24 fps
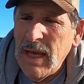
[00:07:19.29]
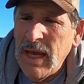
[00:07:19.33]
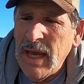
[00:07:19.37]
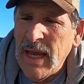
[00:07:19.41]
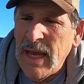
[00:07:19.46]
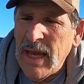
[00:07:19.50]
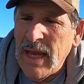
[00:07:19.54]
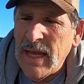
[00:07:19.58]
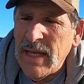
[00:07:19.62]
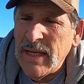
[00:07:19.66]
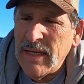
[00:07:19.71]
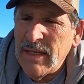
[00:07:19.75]

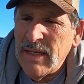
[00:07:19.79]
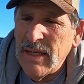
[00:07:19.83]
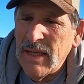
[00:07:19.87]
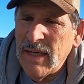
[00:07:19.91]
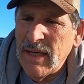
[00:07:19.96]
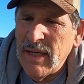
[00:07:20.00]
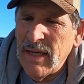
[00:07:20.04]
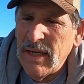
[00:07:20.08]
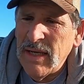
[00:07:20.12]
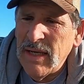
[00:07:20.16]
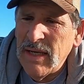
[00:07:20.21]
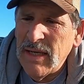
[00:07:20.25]

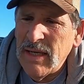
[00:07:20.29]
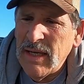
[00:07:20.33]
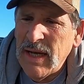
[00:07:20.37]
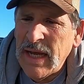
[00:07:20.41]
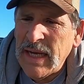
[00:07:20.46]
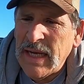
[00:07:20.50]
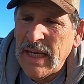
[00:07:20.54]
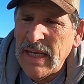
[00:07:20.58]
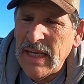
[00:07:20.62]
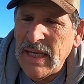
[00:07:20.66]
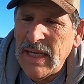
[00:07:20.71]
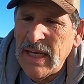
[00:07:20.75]

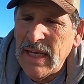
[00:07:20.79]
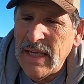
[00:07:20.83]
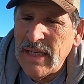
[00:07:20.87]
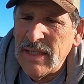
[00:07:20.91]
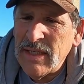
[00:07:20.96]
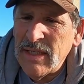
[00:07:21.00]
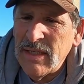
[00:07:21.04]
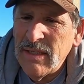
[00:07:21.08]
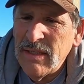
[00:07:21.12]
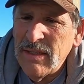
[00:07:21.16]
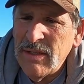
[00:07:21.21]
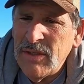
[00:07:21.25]
I can
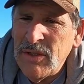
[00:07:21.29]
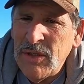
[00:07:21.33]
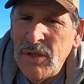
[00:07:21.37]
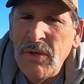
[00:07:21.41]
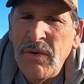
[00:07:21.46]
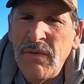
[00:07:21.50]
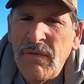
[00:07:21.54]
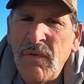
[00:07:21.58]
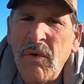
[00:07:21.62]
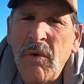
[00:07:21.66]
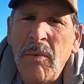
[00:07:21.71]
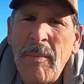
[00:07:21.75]
get
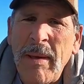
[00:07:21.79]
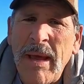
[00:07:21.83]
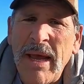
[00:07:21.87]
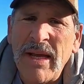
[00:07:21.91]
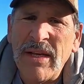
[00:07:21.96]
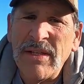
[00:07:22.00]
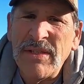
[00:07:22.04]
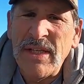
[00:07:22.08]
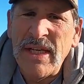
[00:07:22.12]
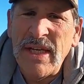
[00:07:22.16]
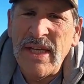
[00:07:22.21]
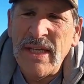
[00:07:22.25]
2 full
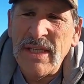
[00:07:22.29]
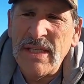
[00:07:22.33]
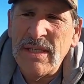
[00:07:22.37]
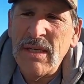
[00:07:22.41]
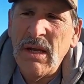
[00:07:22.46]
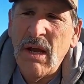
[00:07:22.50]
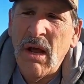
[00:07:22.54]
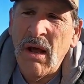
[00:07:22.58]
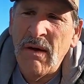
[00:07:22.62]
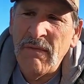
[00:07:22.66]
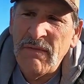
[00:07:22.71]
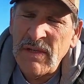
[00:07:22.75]

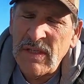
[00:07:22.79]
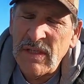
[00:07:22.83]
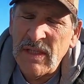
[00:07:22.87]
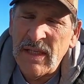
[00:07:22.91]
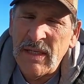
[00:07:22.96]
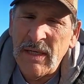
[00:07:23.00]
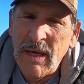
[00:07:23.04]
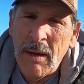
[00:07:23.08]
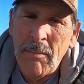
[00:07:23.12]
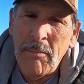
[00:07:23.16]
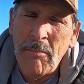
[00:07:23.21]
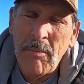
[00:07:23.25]
magazines,
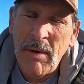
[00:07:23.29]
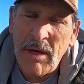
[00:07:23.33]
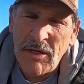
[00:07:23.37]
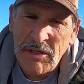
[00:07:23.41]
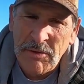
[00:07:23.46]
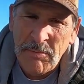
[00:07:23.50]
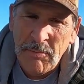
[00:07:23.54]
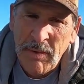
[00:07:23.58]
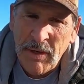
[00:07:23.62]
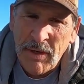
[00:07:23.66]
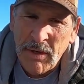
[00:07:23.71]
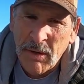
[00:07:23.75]
obviously a
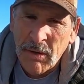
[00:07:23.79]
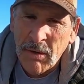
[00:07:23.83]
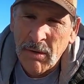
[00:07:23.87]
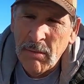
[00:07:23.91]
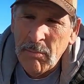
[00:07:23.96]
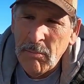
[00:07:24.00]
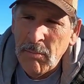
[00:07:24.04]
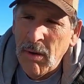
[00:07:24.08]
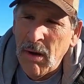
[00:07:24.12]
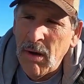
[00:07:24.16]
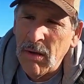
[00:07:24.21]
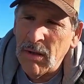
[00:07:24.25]
much
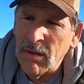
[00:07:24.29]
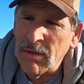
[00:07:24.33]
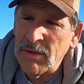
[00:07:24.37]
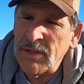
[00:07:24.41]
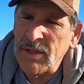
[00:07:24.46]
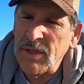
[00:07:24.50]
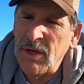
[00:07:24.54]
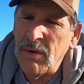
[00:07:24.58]
bigger bottle.